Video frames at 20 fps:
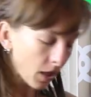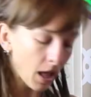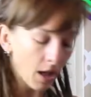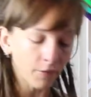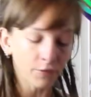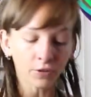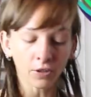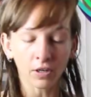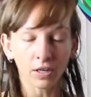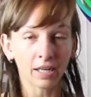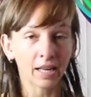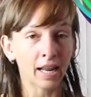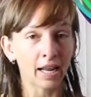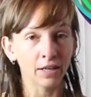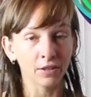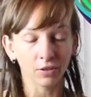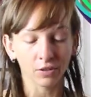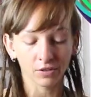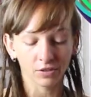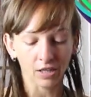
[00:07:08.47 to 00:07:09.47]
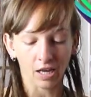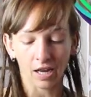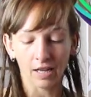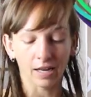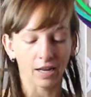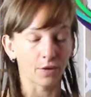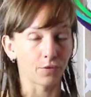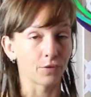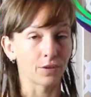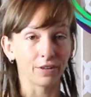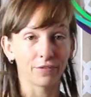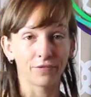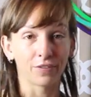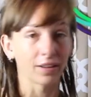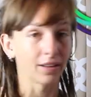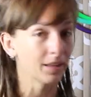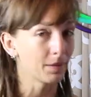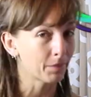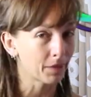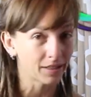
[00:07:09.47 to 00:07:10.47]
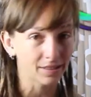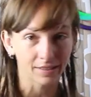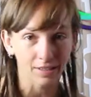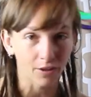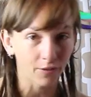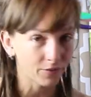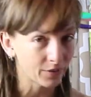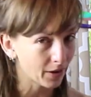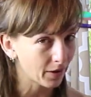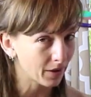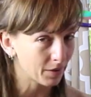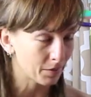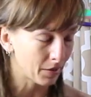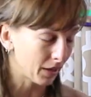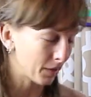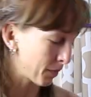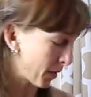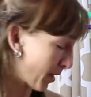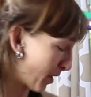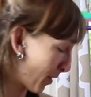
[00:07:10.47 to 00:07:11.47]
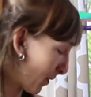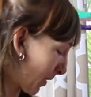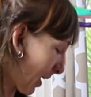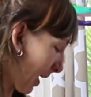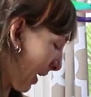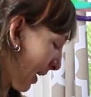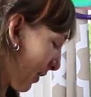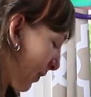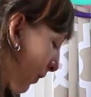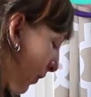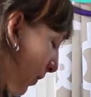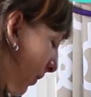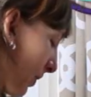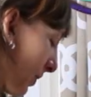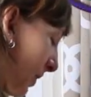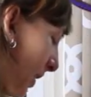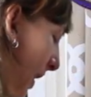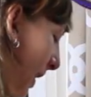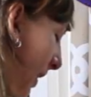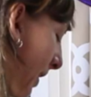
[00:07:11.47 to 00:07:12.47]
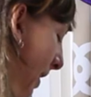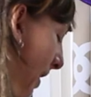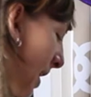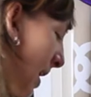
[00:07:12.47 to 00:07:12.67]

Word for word: After a candle's done, I refill it myself now. I make my own candles, like